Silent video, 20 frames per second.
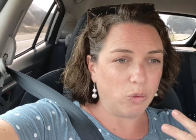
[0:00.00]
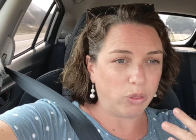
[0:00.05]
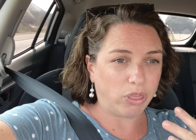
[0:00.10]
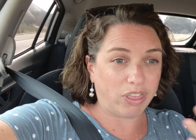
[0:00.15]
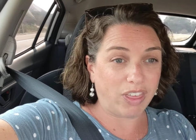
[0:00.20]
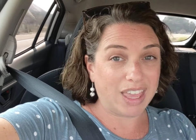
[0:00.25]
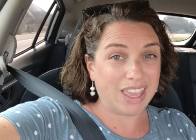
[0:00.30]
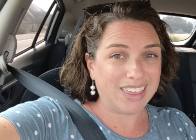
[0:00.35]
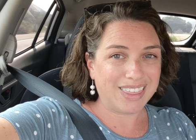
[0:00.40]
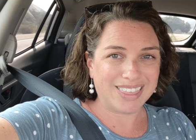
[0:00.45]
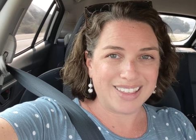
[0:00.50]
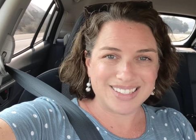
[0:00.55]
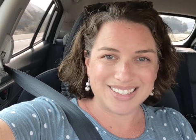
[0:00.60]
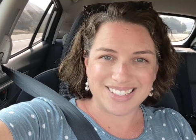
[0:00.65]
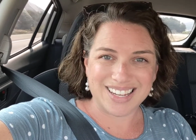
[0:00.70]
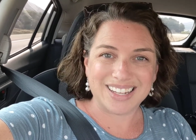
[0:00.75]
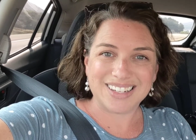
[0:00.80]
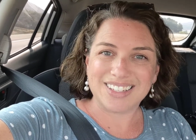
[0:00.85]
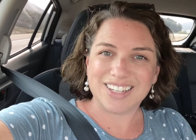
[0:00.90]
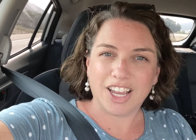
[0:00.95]
think that
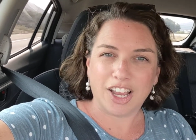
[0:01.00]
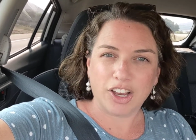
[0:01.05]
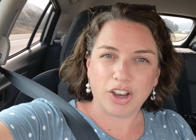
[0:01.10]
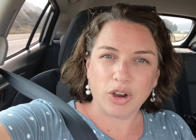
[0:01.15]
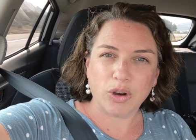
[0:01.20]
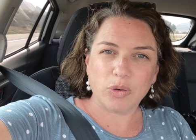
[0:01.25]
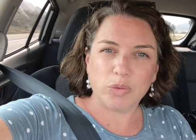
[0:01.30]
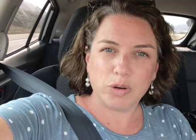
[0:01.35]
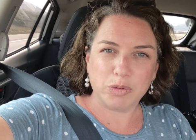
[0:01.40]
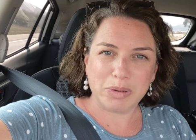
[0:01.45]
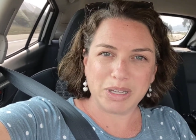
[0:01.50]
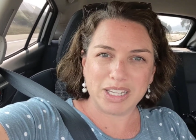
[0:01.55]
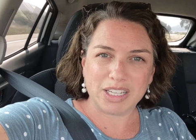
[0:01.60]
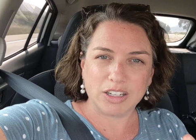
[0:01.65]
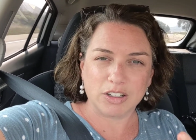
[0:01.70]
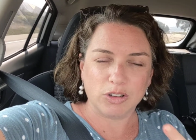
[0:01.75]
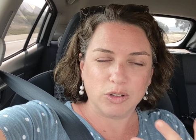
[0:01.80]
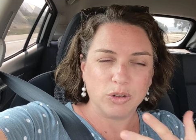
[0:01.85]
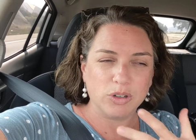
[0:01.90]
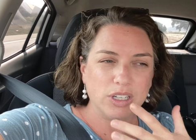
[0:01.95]
San Diego would be
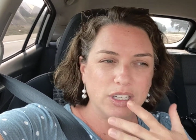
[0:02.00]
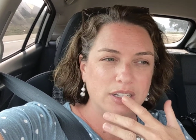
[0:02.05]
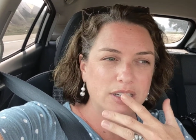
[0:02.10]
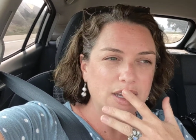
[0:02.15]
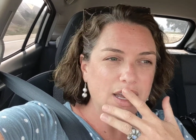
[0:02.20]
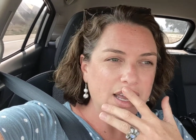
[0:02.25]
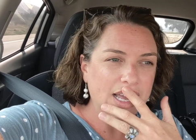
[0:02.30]
included,